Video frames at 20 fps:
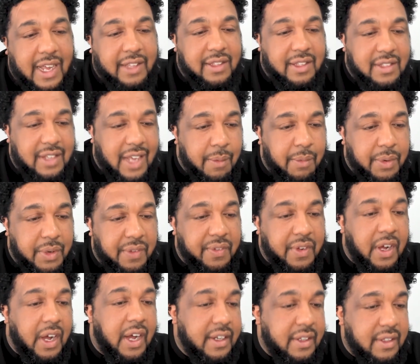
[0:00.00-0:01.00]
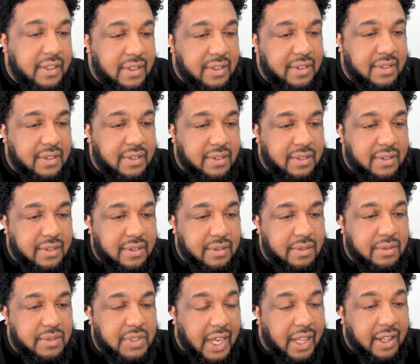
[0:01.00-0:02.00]
at the time when you've got
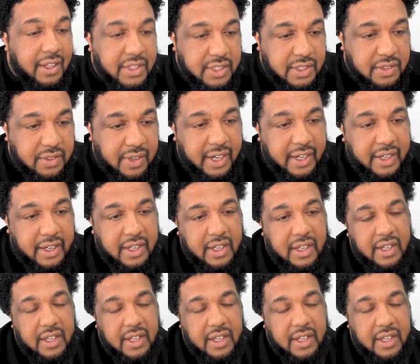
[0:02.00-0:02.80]
challenges, right?